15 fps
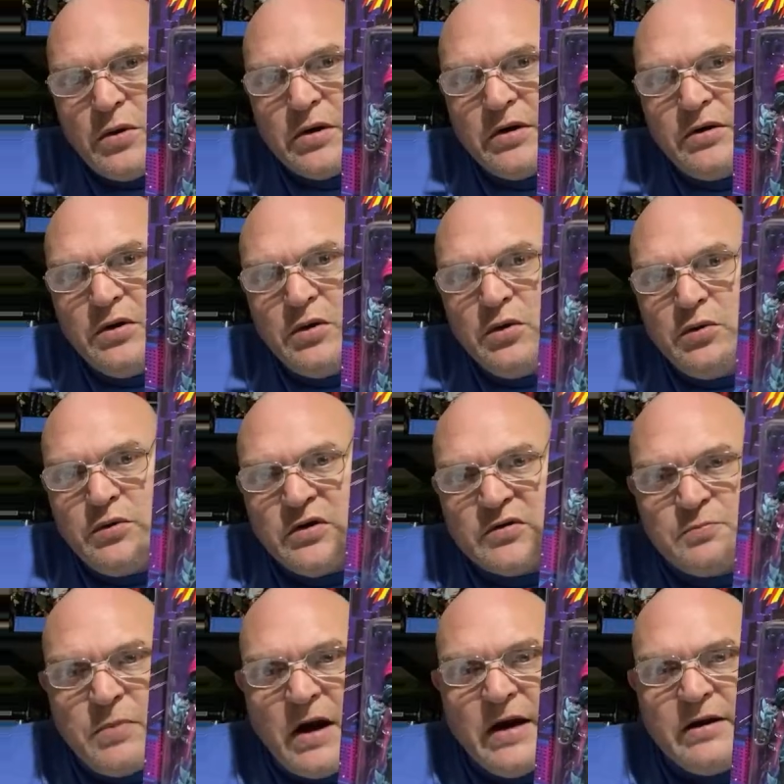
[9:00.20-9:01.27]
to do. The
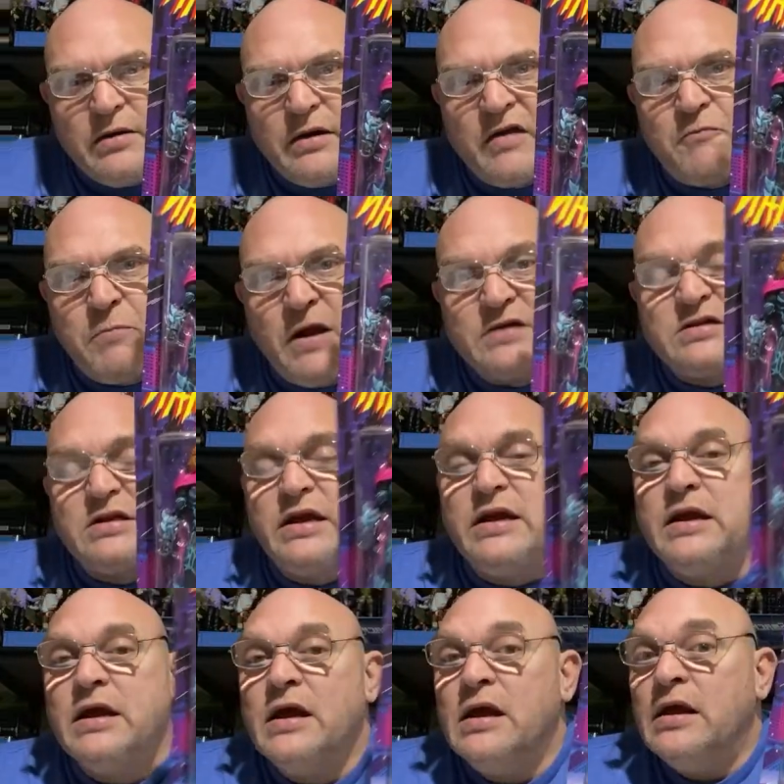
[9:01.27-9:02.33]
Spider,
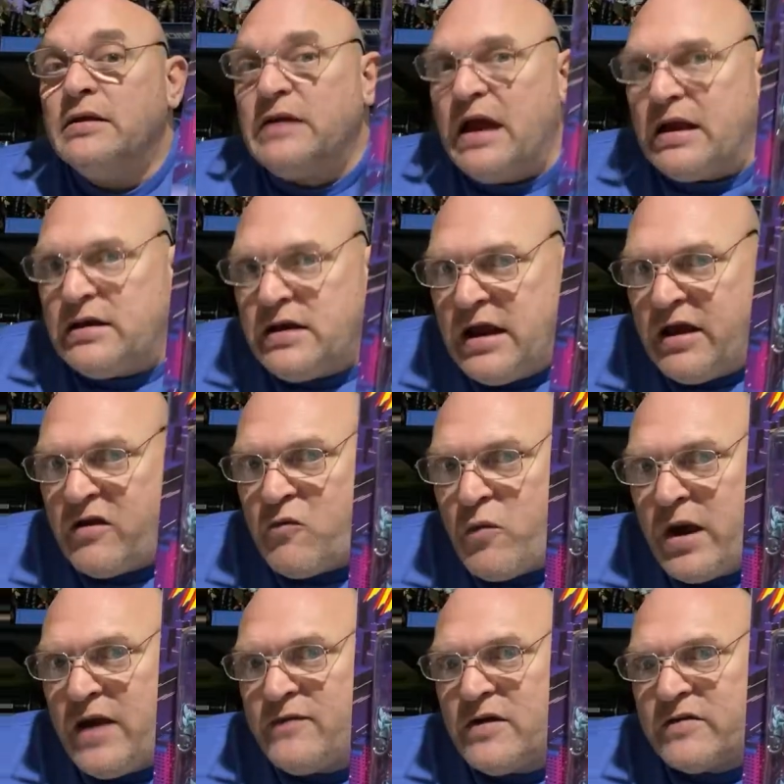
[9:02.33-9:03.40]
especially that next
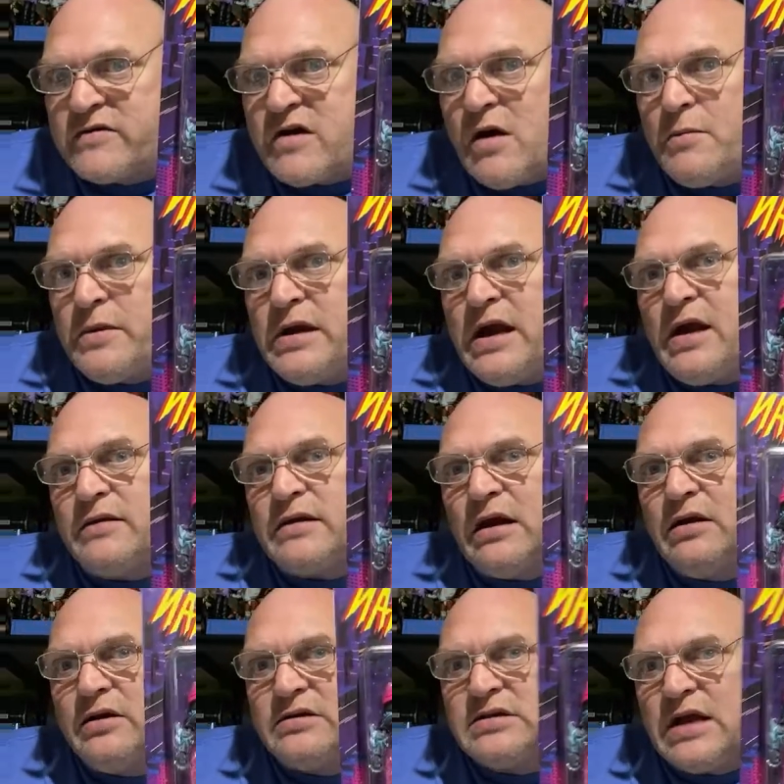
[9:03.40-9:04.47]
wave that's coming out that
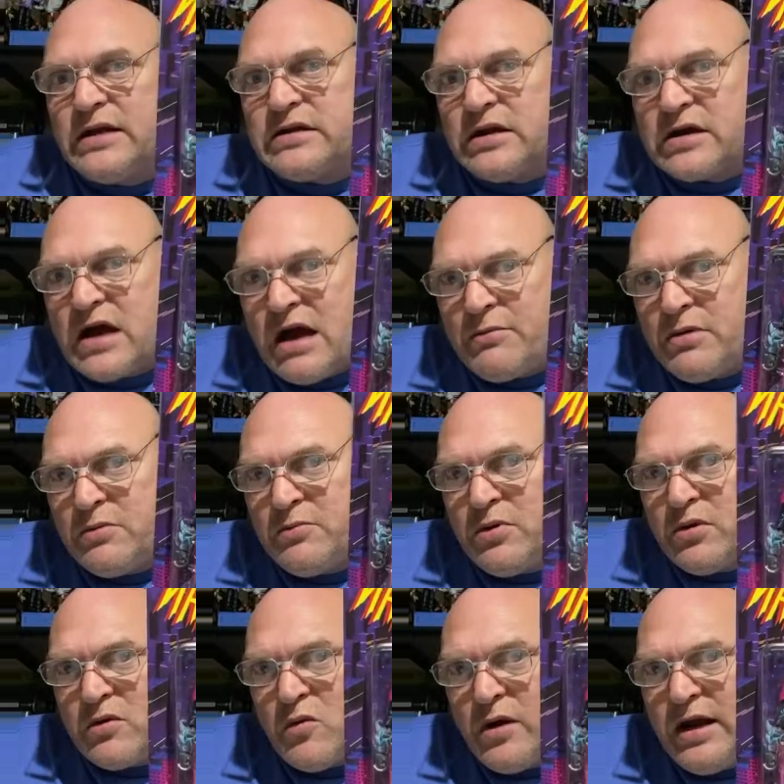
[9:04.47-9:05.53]
looks like the comic
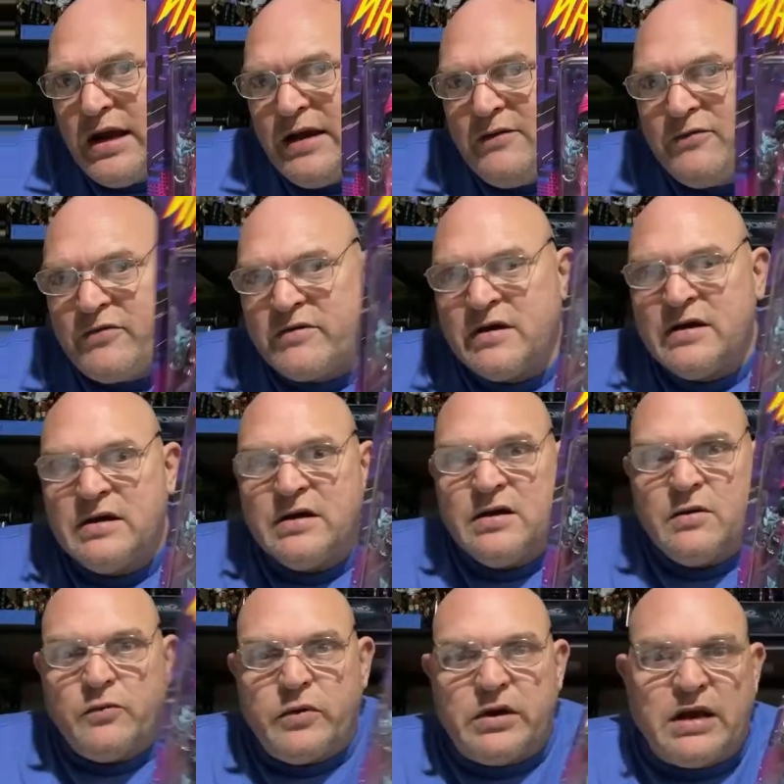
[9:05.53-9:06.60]
book waves
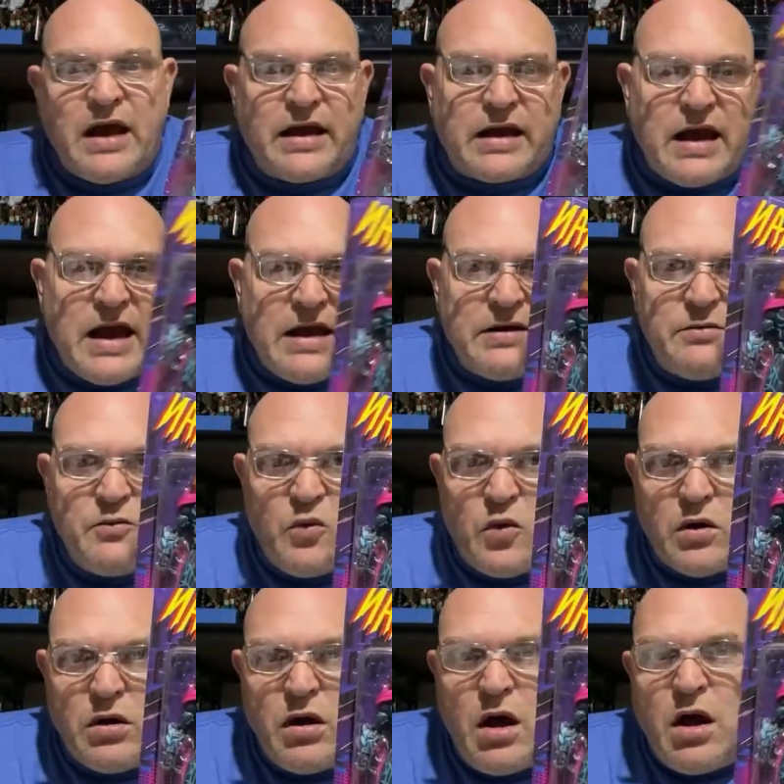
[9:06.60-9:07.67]
with like Adam
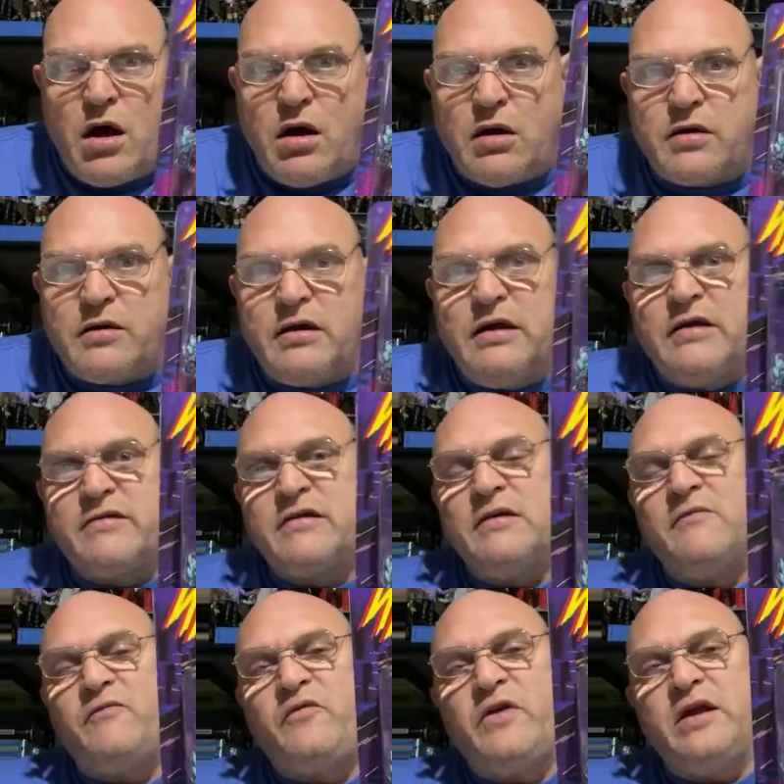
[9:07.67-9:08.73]
Warlock is the
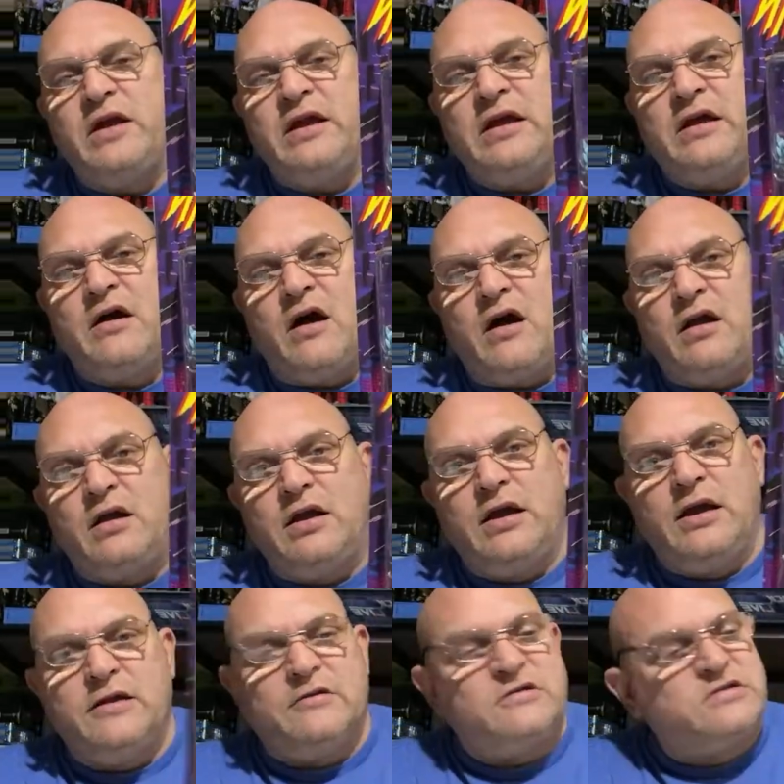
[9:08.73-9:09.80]
Infinity
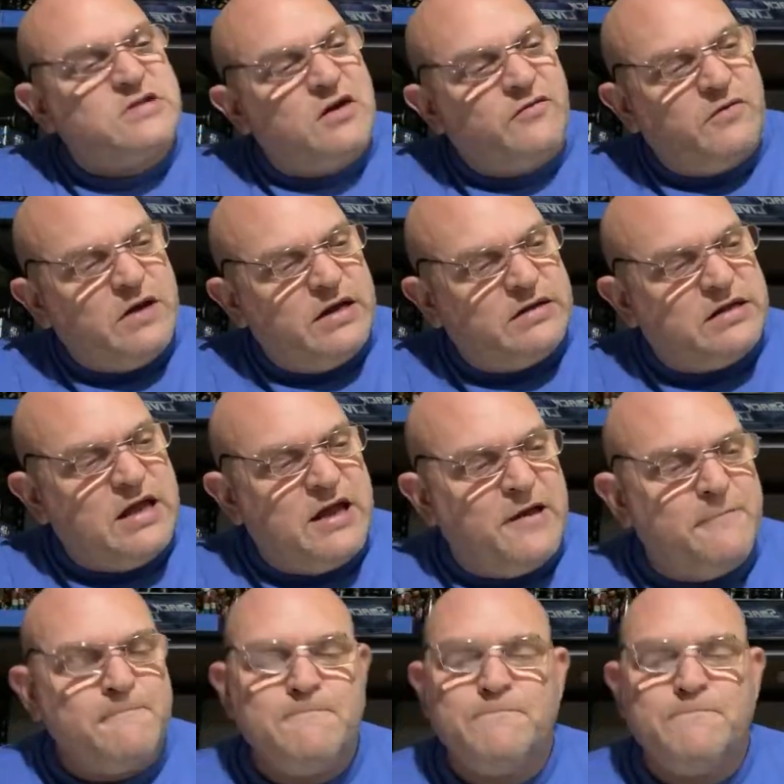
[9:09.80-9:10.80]
Gauntlet and stuff like that.